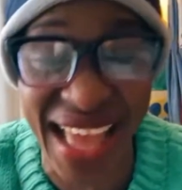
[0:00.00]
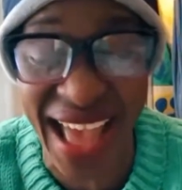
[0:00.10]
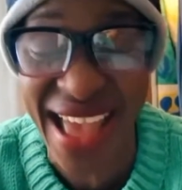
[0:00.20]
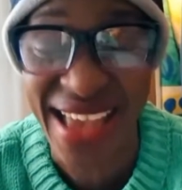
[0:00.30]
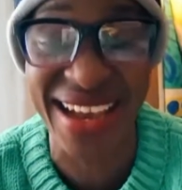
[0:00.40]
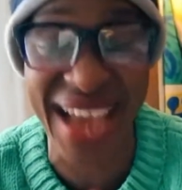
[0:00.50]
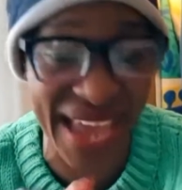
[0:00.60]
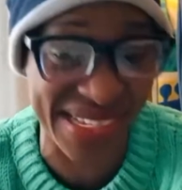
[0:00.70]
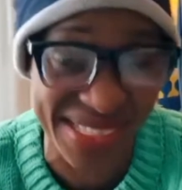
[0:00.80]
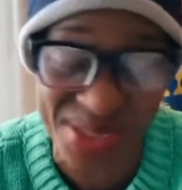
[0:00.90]

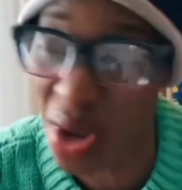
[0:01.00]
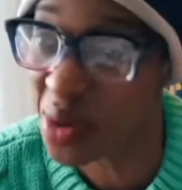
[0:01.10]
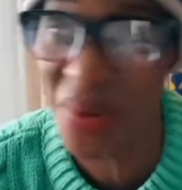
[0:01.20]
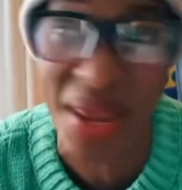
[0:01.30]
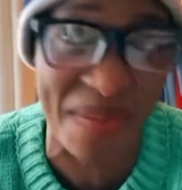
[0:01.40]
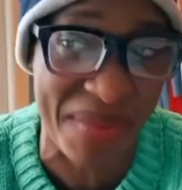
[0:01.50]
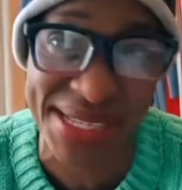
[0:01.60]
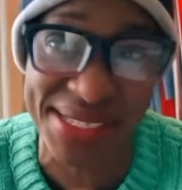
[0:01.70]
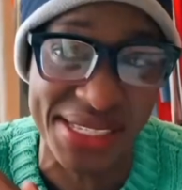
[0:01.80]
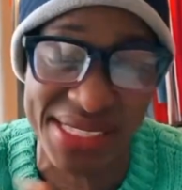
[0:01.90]
Guys, don't blame my
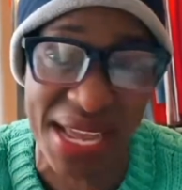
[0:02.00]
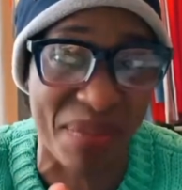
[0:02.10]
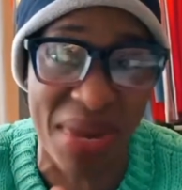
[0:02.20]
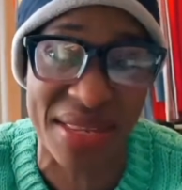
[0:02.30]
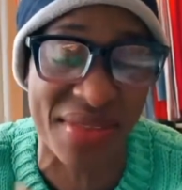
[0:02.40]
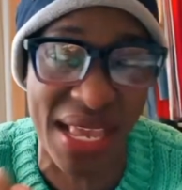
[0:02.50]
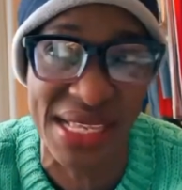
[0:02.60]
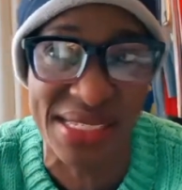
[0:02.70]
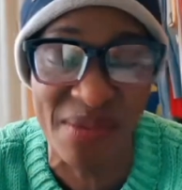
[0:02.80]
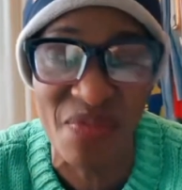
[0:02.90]
sister, but
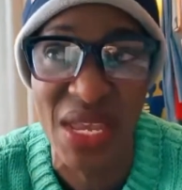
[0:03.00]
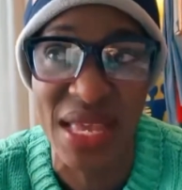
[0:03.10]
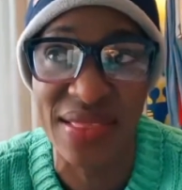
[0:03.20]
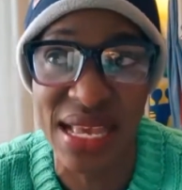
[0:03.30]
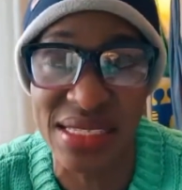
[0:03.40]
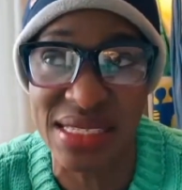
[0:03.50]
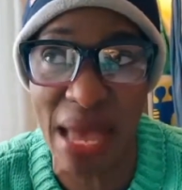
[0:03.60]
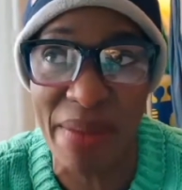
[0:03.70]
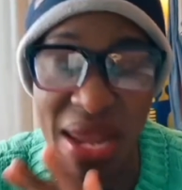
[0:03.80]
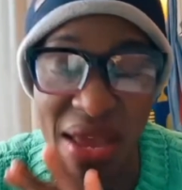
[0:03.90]
there's some
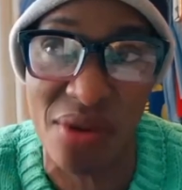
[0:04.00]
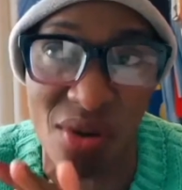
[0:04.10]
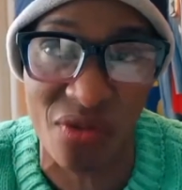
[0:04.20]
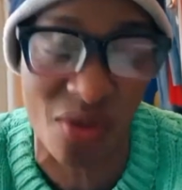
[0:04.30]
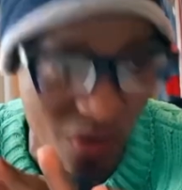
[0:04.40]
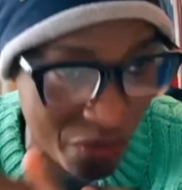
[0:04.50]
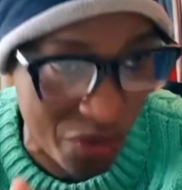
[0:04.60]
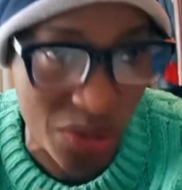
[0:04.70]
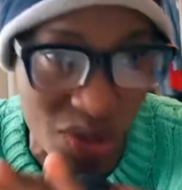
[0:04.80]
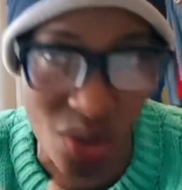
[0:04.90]
level
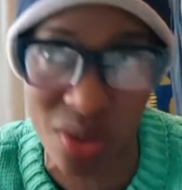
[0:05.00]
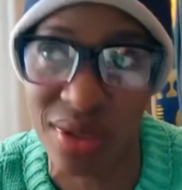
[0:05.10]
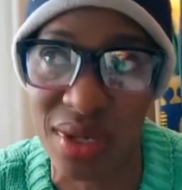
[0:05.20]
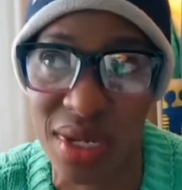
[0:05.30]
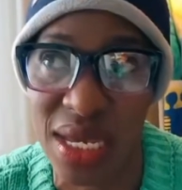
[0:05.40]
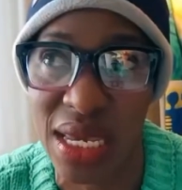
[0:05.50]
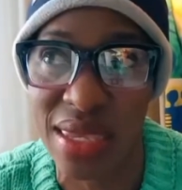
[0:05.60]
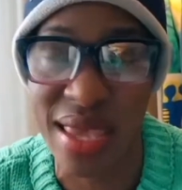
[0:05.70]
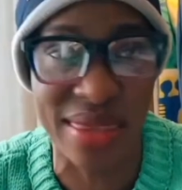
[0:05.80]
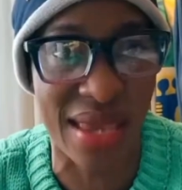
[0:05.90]
confusion
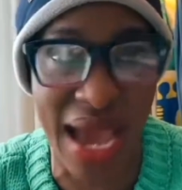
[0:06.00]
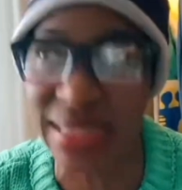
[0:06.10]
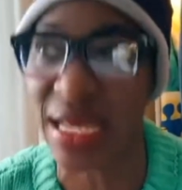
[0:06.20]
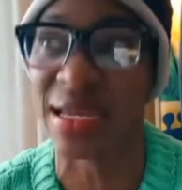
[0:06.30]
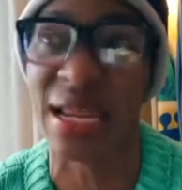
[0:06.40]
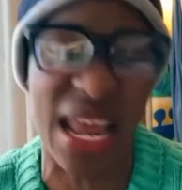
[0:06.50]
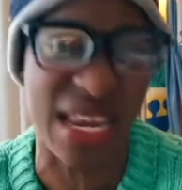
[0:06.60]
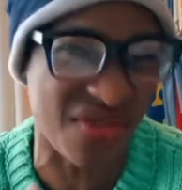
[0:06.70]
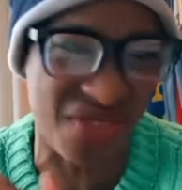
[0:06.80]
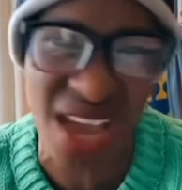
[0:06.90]
yenye hata
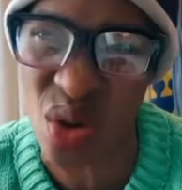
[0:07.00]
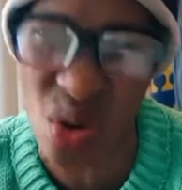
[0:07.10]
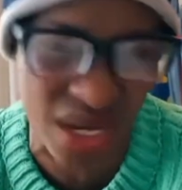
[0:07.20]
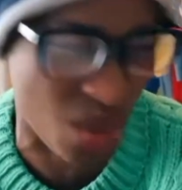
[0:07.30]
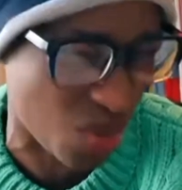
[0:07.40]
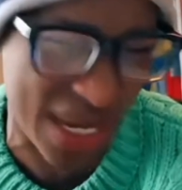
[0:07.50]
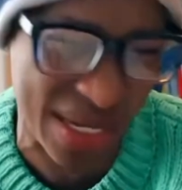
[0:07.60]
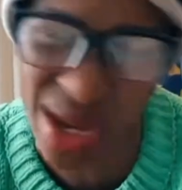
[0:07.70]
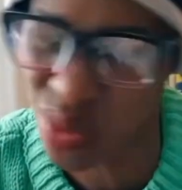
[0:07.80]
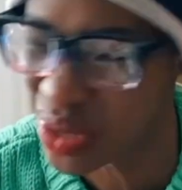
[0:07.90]
relative yako akikuletea
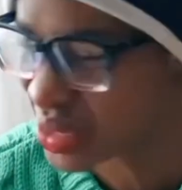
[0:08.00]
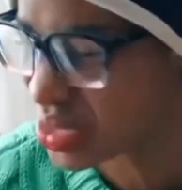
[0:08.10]
unasema,